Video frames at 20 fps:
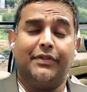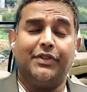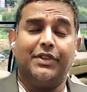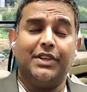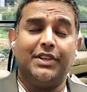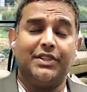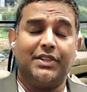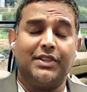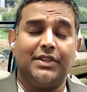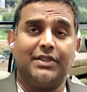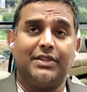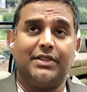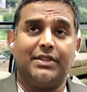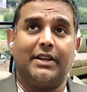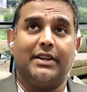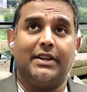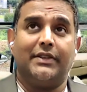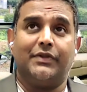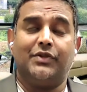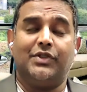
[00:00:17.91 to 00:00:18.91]
This is
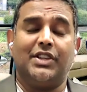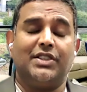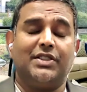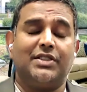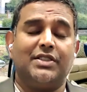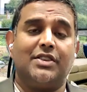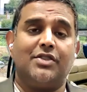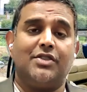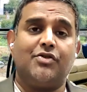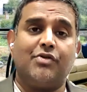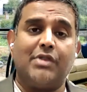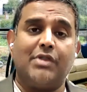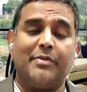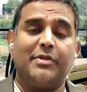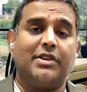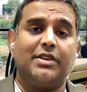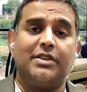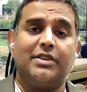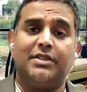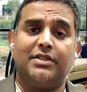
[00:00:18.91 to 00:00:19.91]
just a
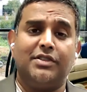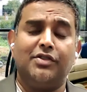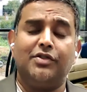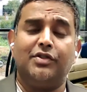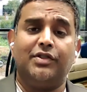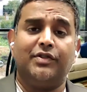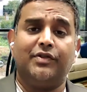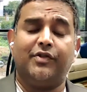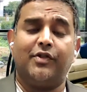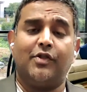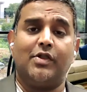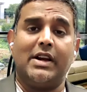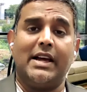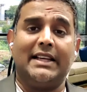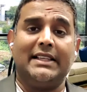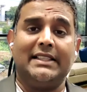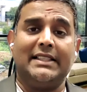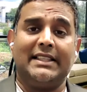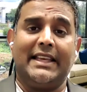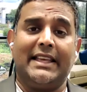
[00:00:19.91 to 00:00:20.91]
tremendous news for
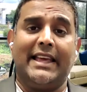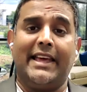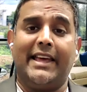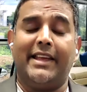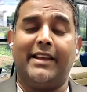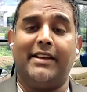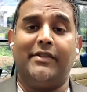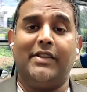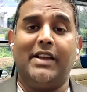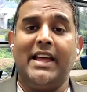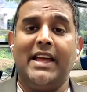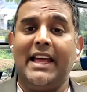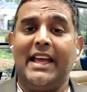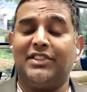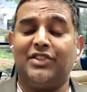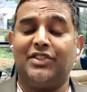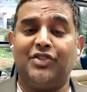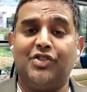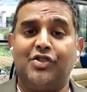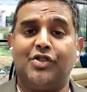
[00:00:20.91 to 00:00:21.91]
us. And
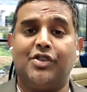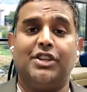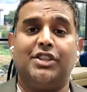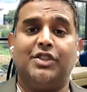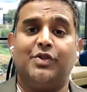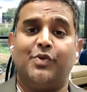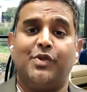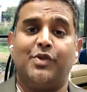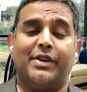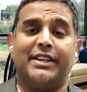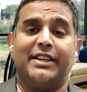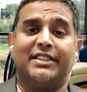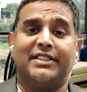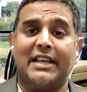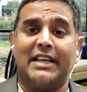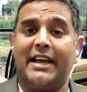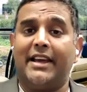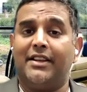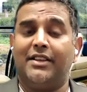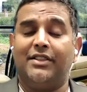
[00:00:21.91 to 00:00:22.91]
as a church, we are
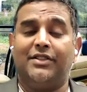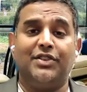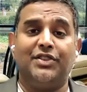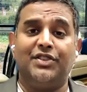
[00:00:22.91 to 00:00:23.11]
excited.